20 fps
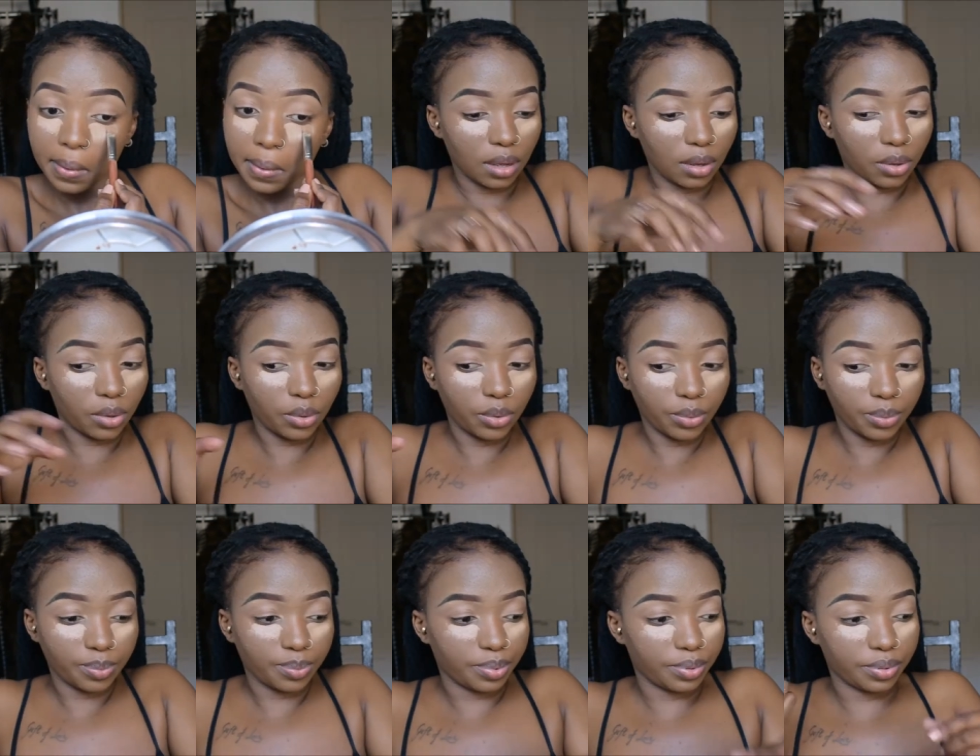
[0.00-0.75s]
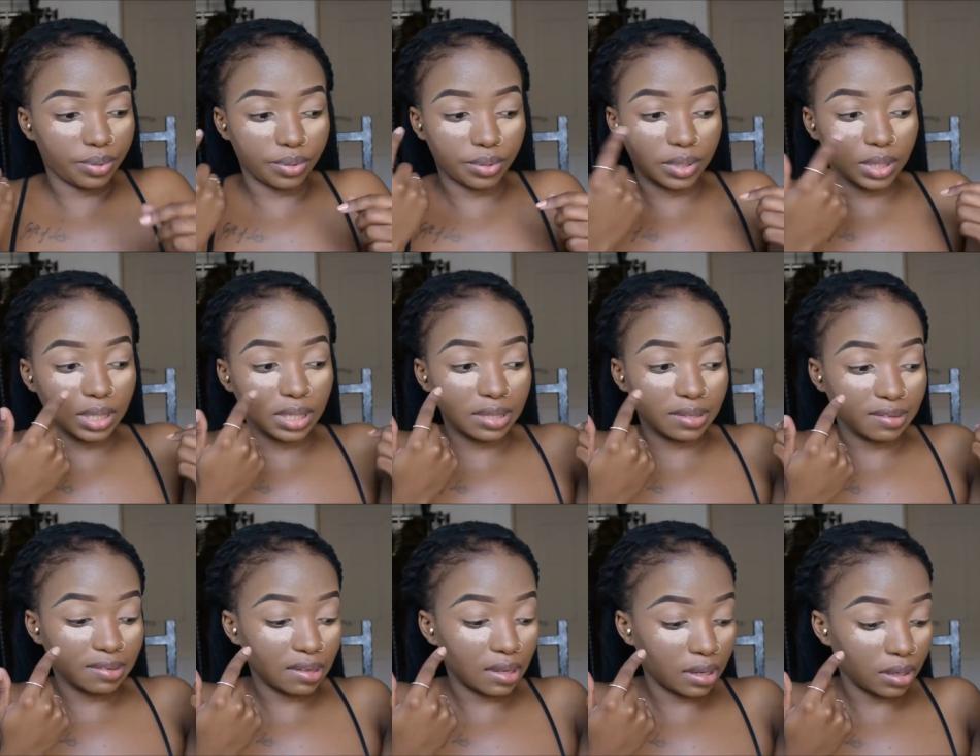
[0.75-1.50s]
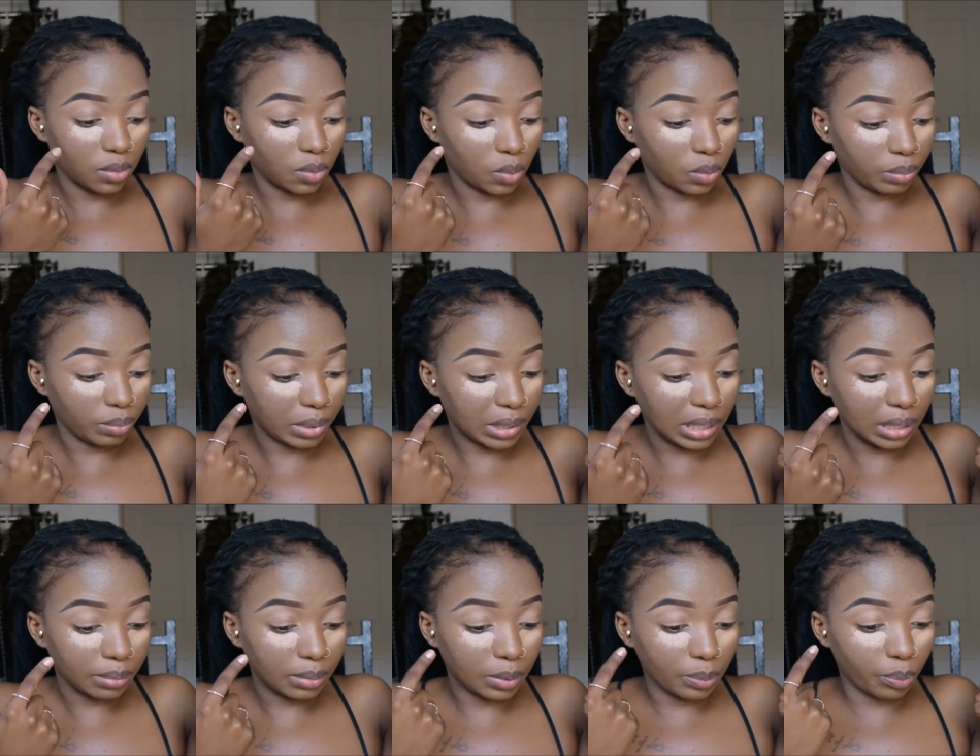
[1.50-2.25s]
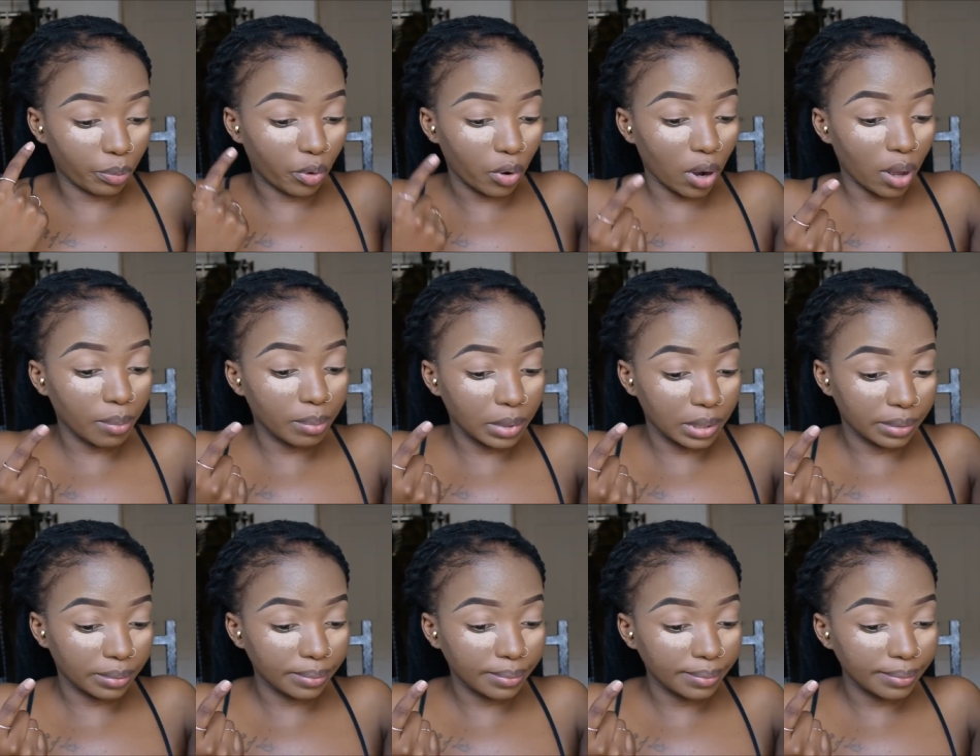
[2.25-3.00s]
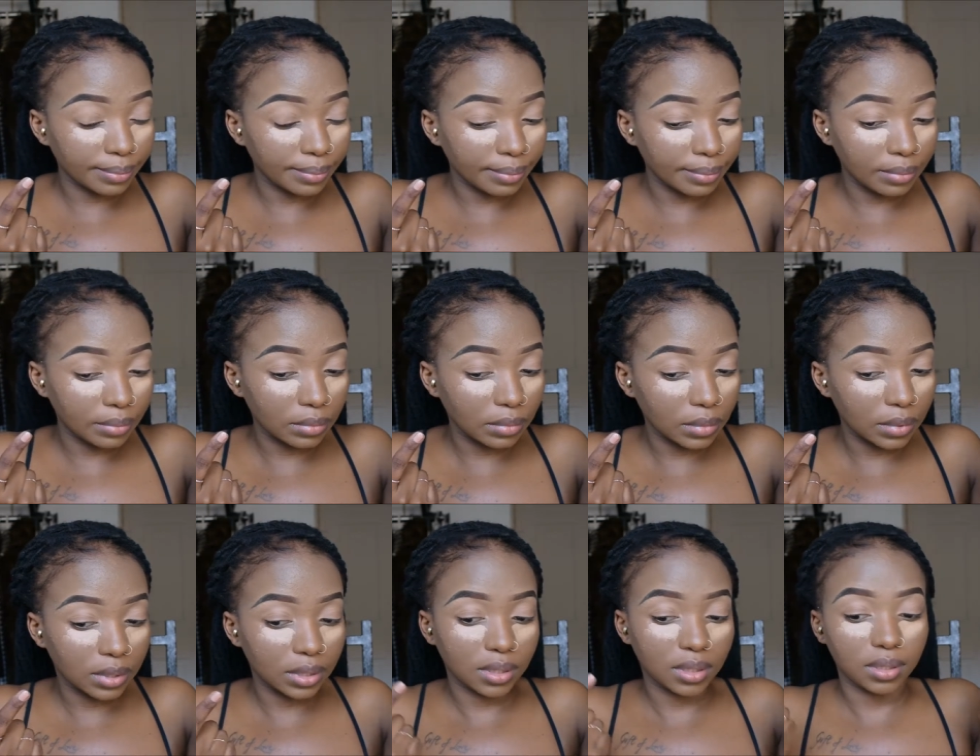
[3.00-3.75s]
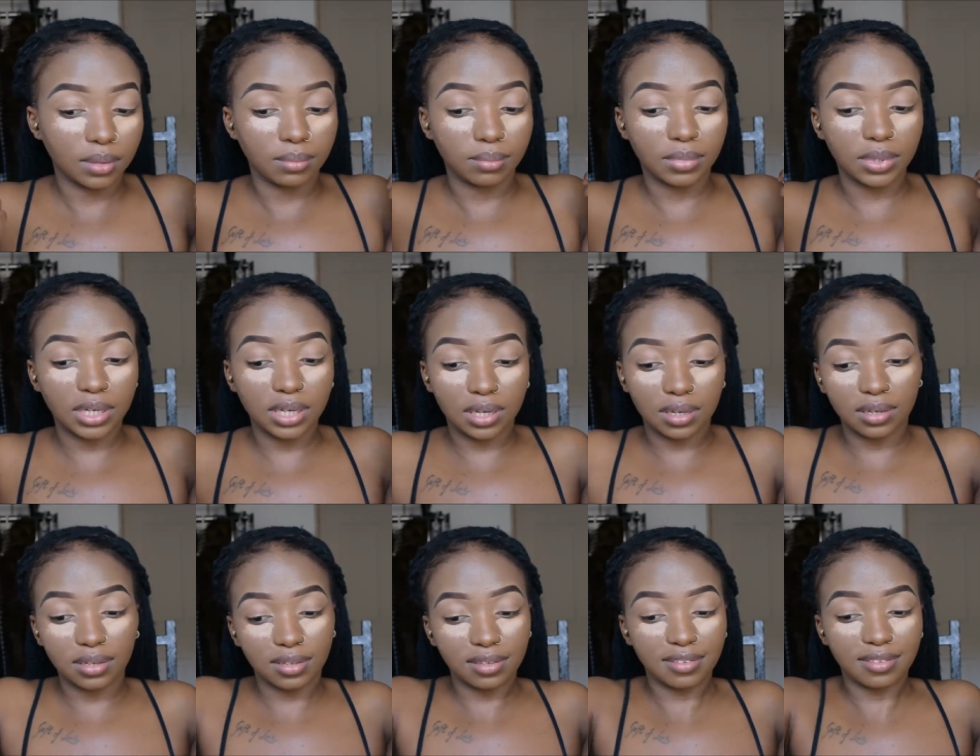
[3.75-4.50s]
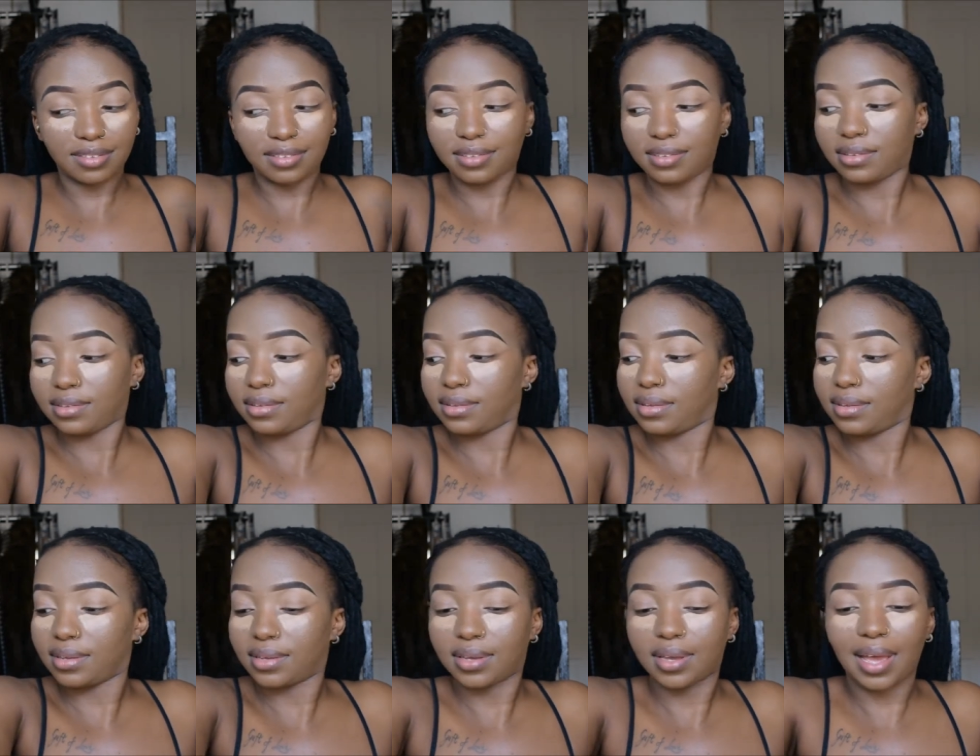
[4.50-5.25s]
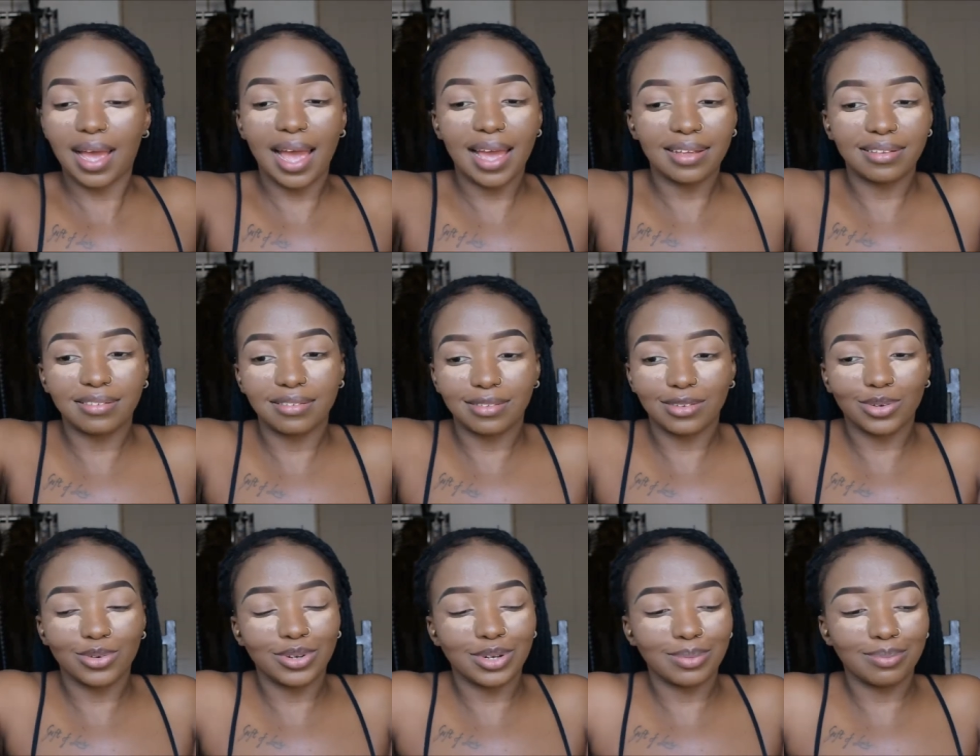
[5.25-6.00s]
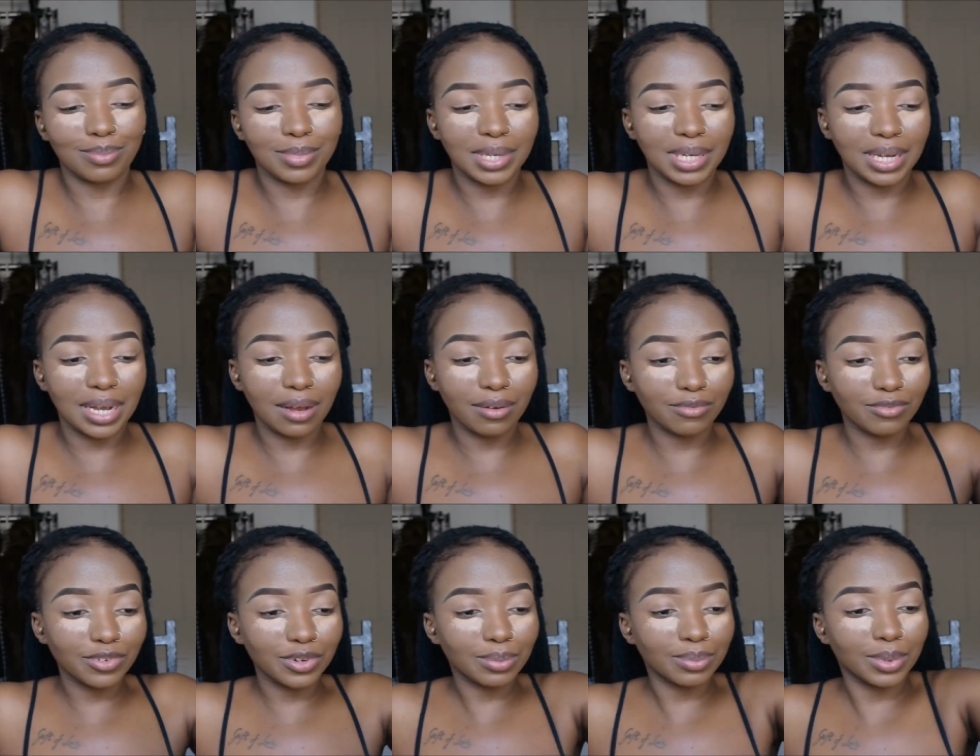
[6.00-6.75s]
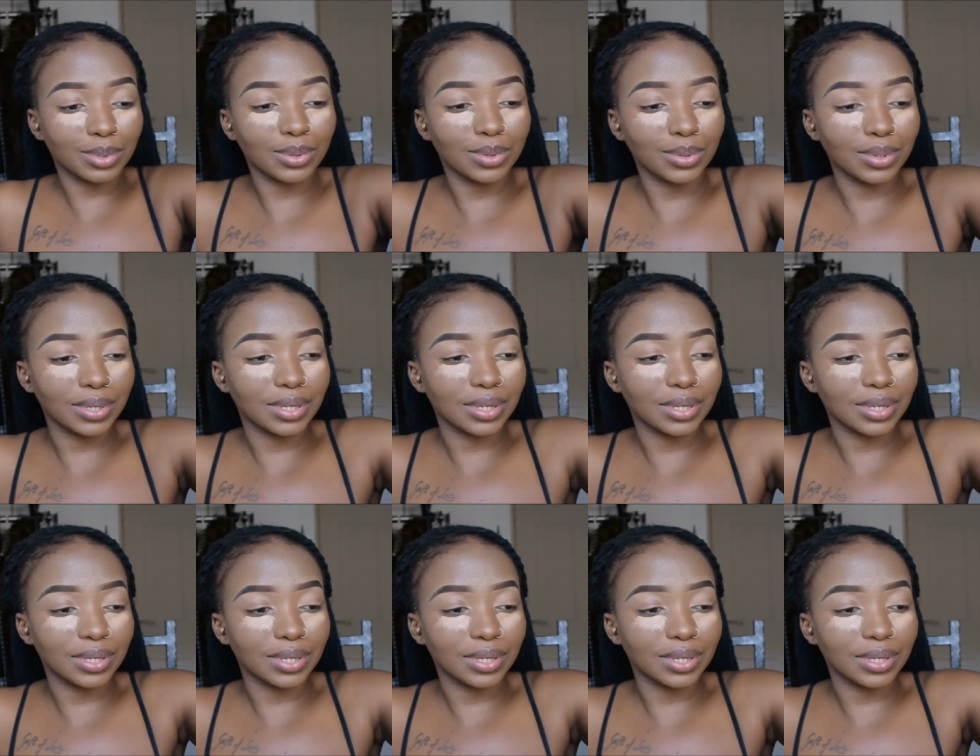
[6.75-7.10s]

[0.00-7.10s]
I hope this side won't become a problem because I just couldn't be comfortable